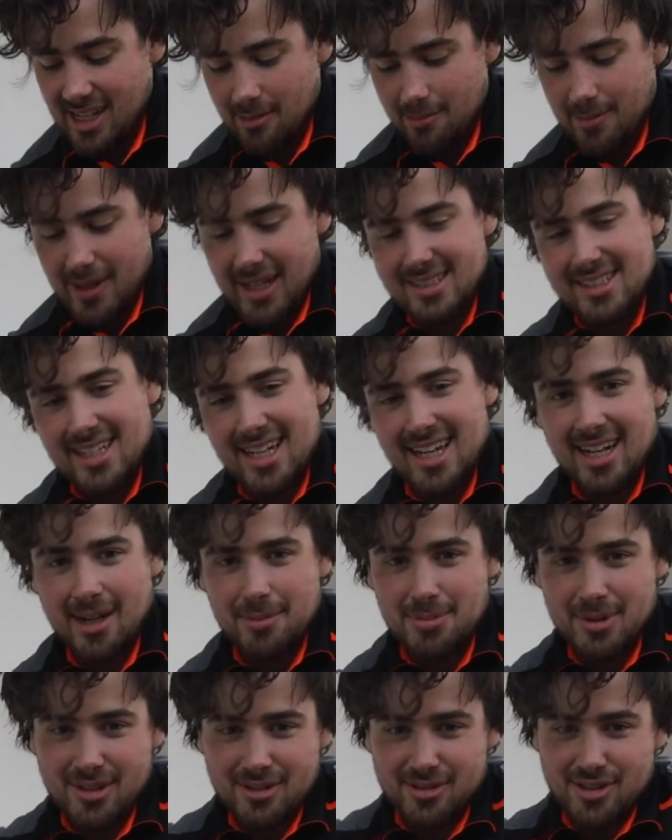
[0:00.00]
I'm about to head
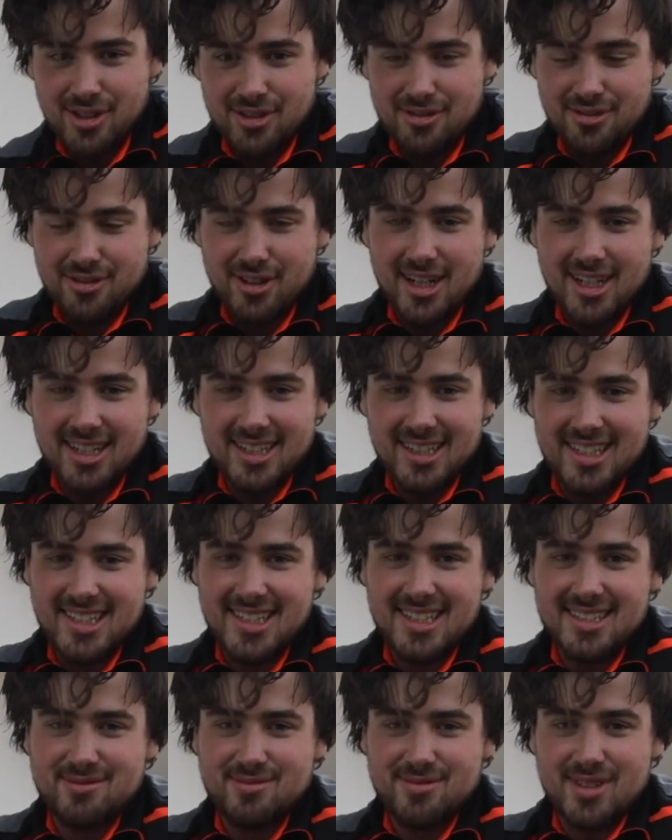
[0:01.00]
up in the roof
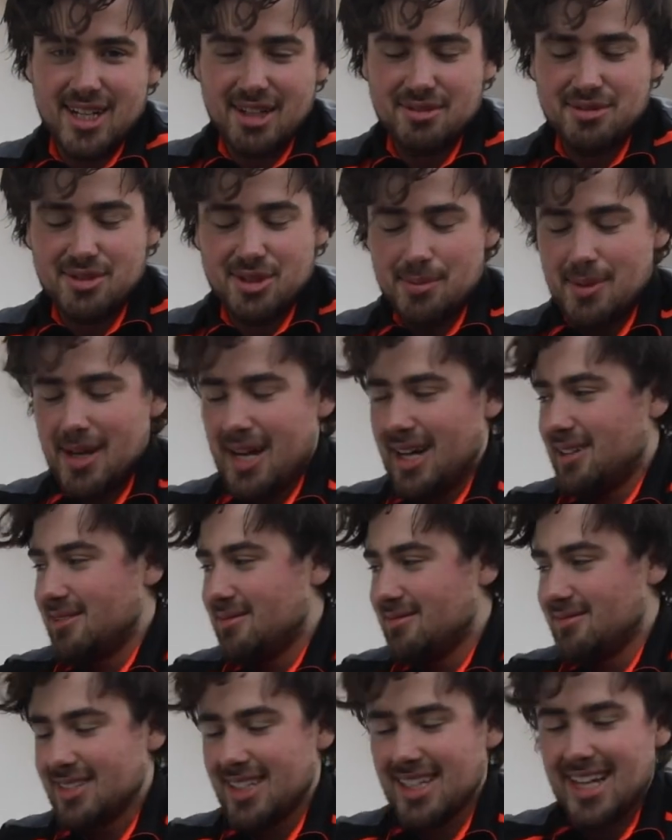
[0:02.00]
finally, after about
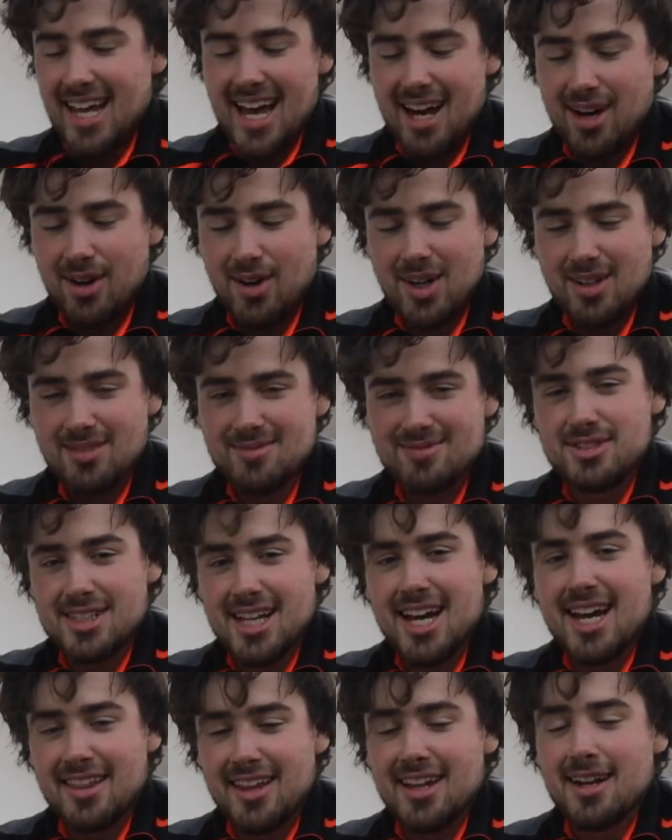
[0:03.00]
an hour of
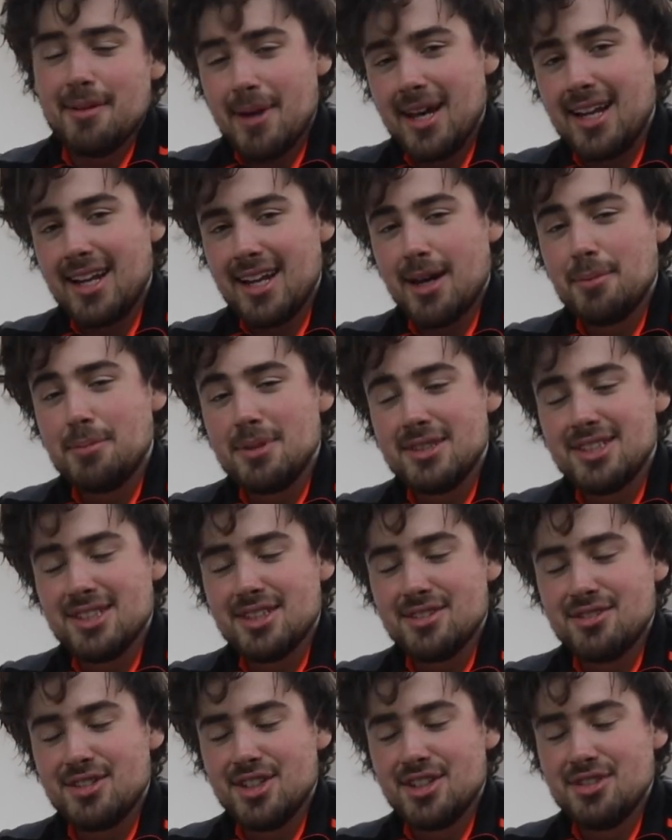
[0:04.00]
saying that I'm heading up into
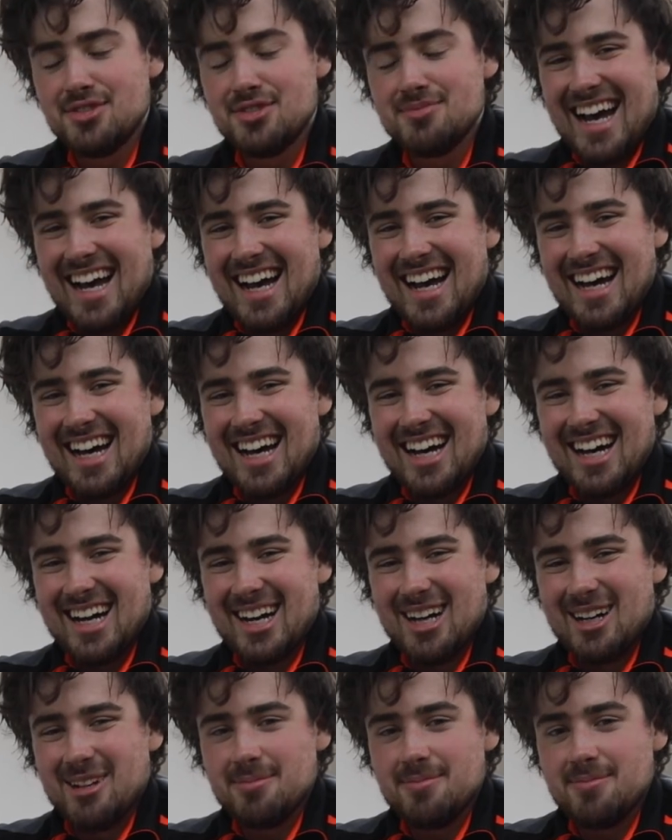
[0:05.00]
the roof.
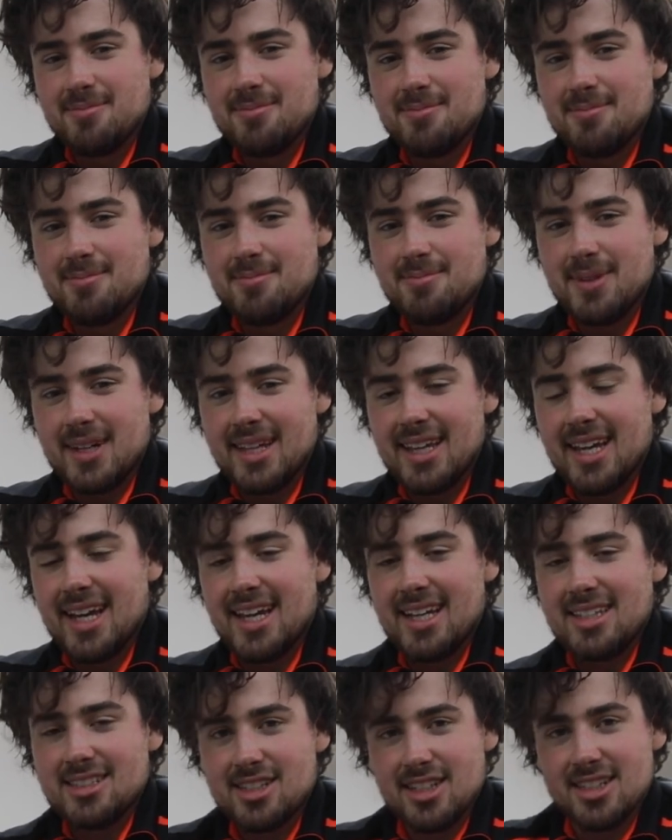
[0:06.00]
But
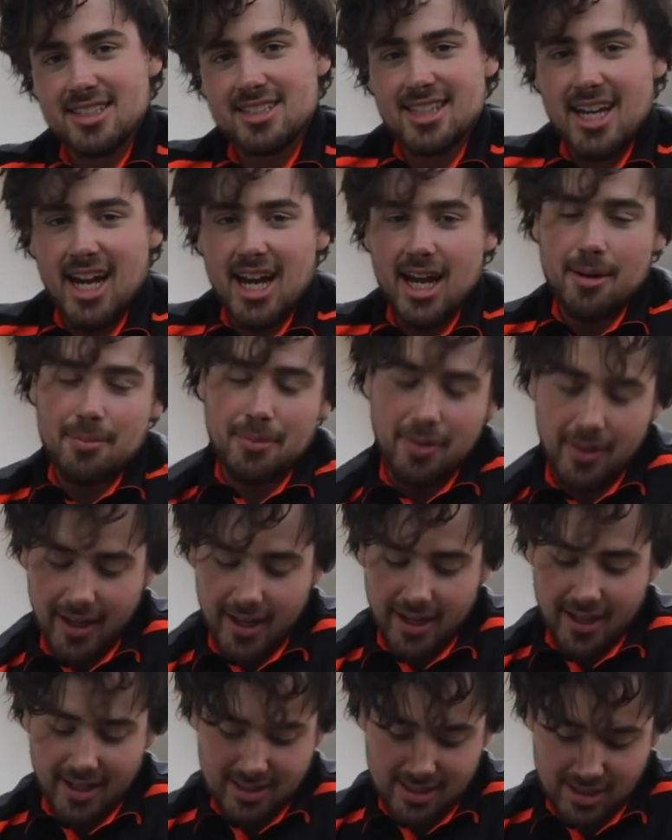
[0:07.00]
yeah, he's gonna stay up
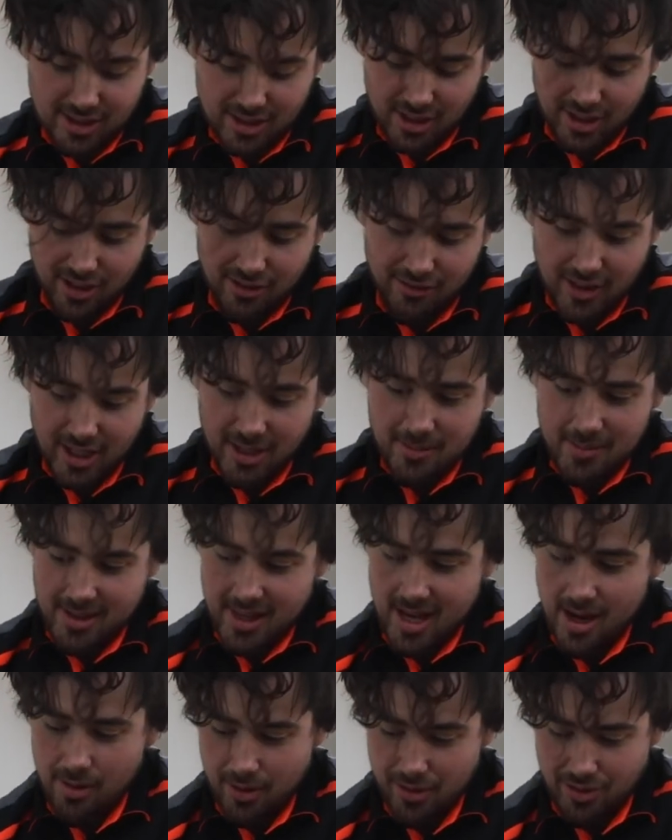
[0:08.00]
there. He's just gonna feed me
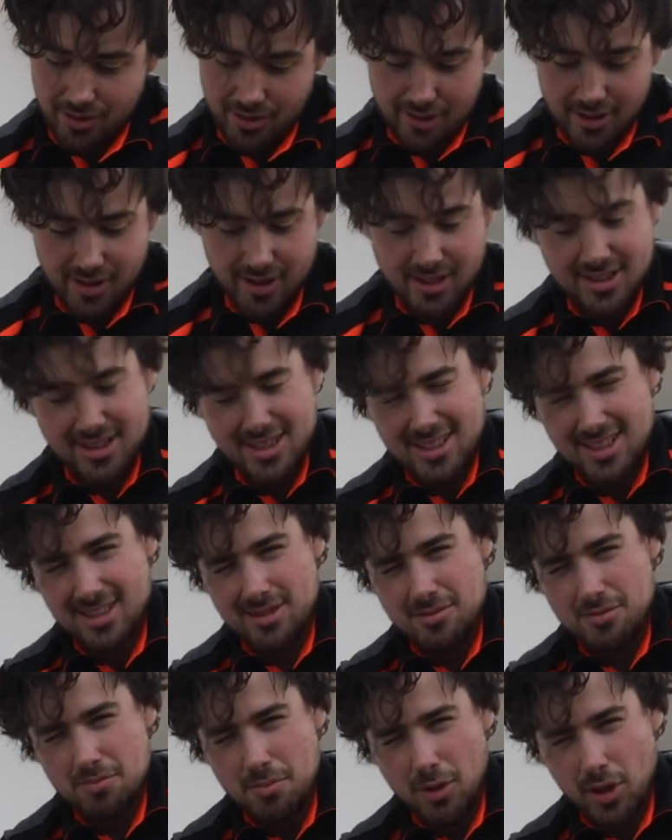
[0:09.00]
that one through, because
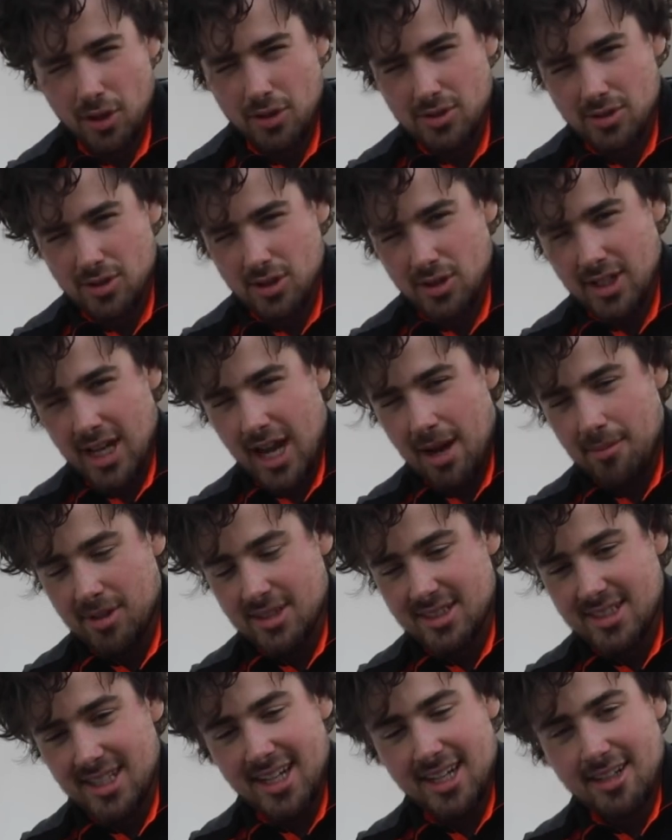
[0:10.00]
there's both two
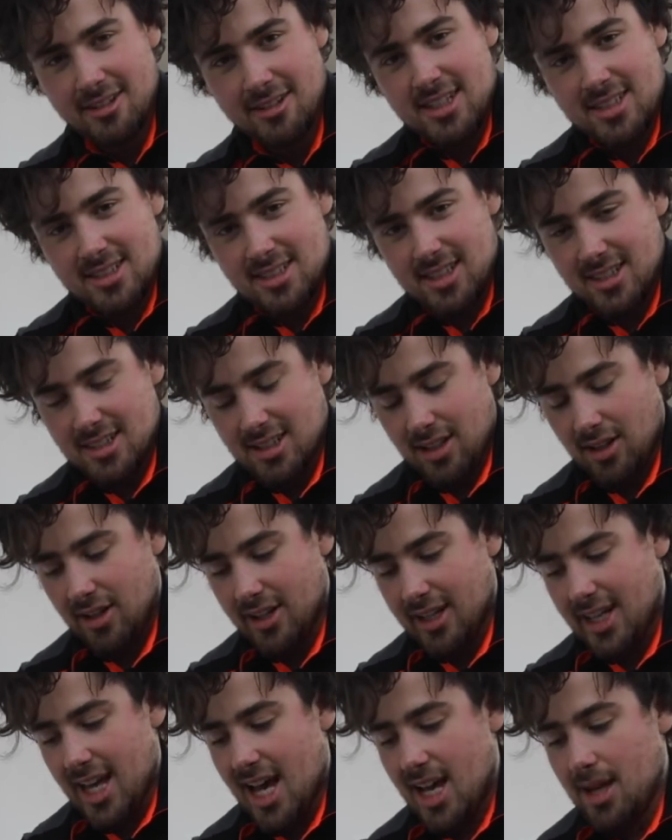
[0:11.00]
cameras there. So there's a lot
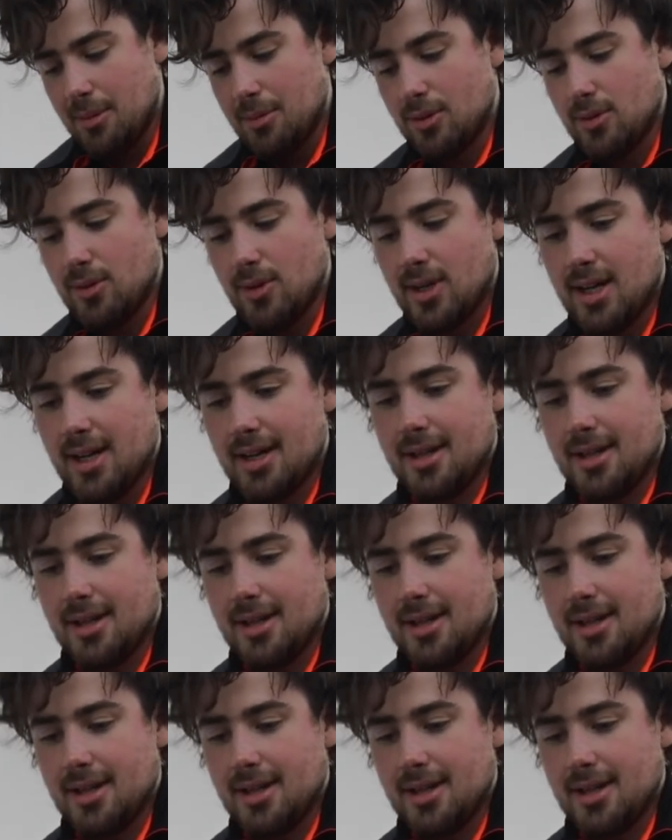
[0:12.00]
of cable.